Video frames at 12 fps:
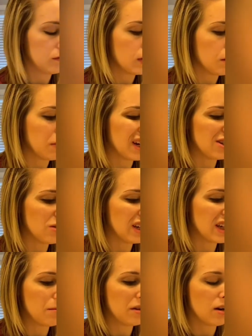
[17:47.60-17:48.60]
but I don't
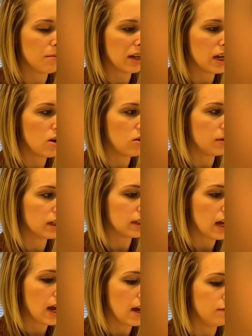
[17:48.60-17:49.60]
like keeping it on my counter because
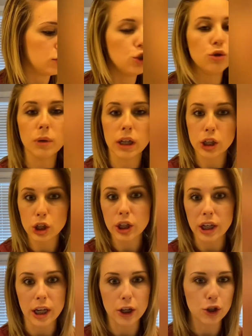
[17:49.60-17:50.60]
I have too much
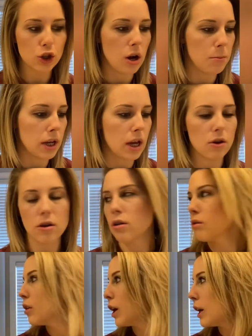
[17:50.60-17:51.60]
ish on my counter
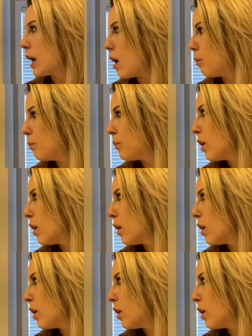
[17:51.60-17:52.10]
right now.